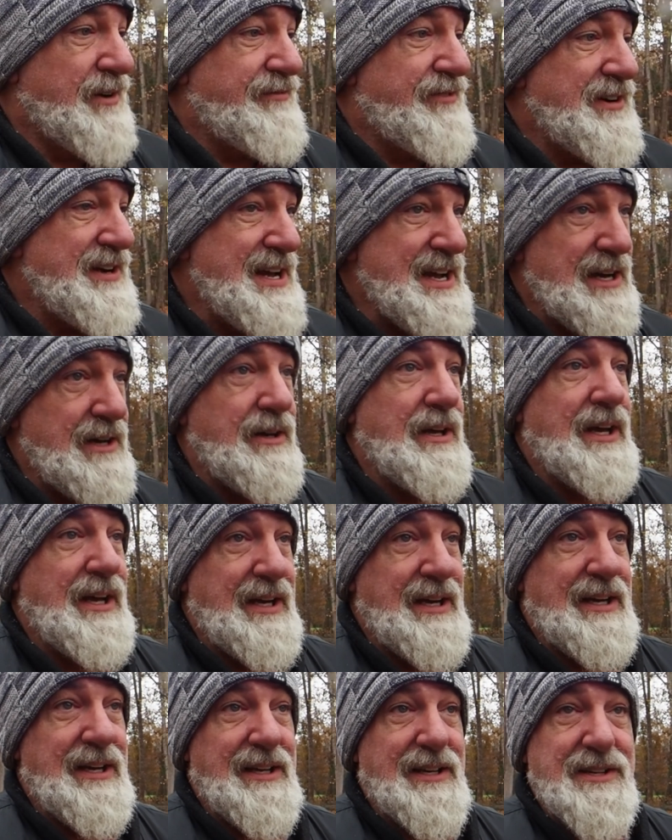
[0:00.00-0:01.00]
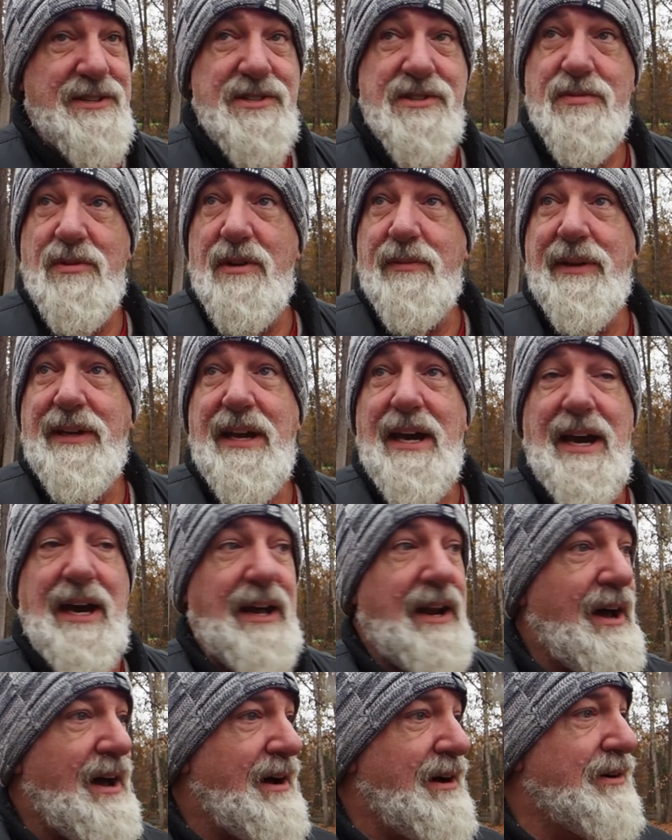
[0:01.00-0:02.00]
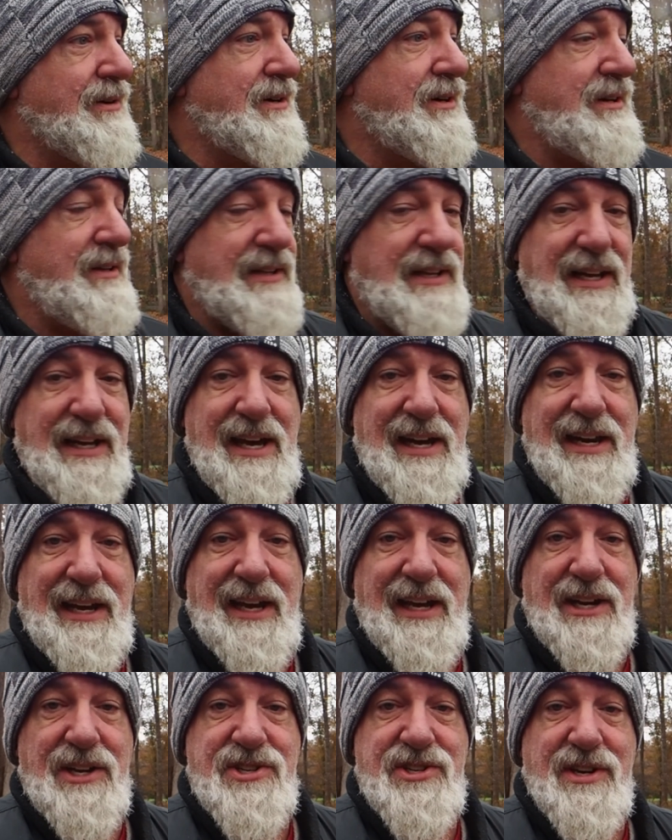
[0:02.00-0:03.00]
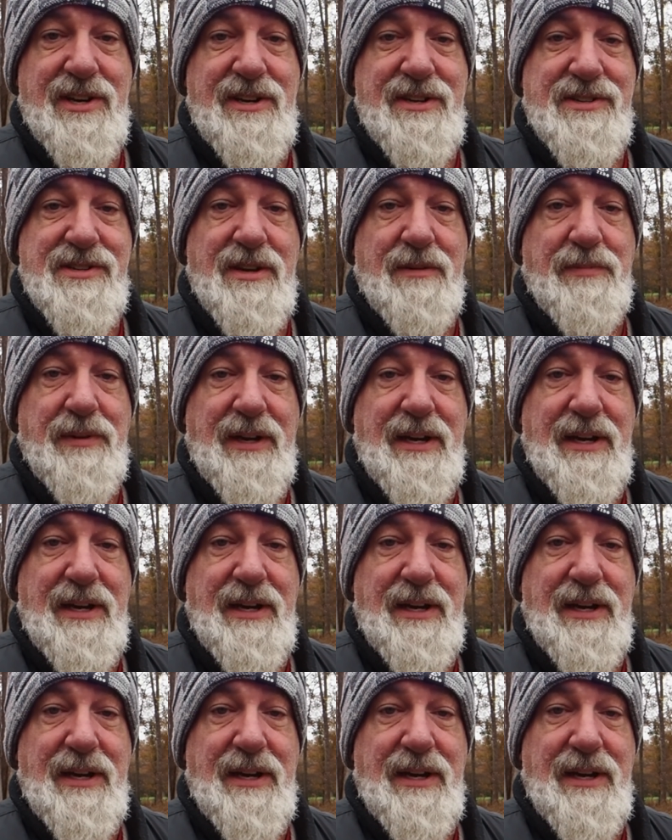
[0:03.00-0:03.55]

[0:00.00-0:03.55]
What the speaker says: For now, this is what we got. Oh, and I kind of got to show you something